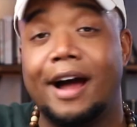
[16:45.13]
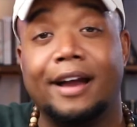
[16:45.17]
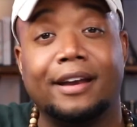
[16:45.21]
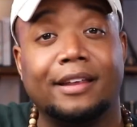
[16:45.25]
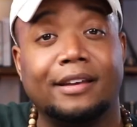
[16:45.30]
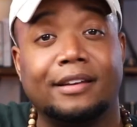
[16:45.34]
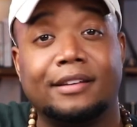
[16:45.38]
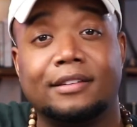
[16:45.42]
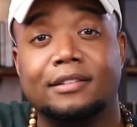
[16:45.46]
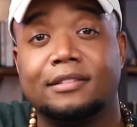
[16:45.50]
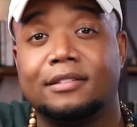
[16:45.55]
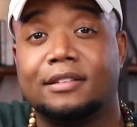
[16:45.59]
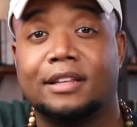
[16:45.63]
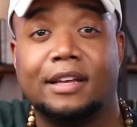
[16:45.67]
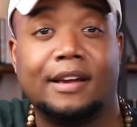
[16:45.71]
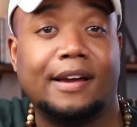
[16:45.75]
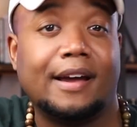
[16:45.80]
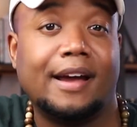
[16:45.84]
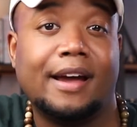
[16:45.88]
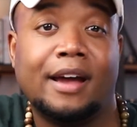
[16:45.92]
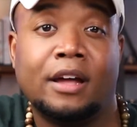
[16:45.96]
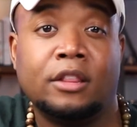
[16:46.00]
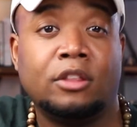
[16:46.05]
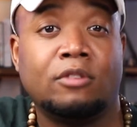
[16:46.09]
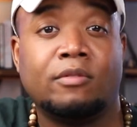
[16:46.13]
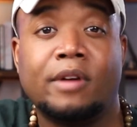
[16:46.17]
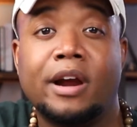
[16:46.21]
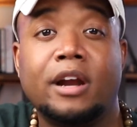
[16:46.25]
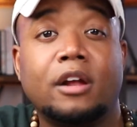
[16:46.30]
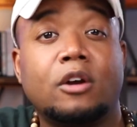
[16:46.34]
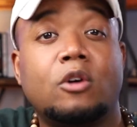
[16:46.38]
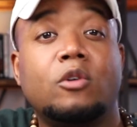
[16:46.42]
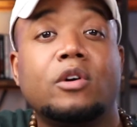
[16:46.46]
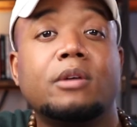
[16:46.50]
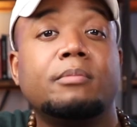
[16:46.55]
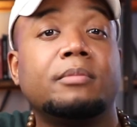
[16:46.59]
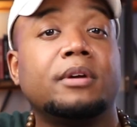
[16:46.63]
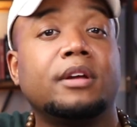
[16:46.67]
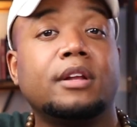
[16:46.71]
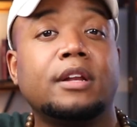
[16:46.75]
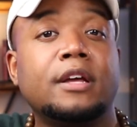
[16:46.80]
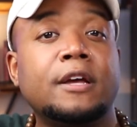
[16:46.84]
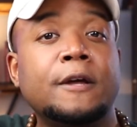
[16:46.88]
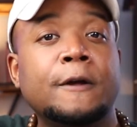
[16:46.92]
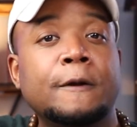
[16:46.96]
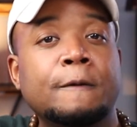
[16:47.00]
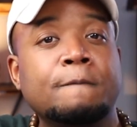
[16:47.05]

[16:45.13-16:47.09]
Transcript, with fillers: I didn't think I had the right equipment.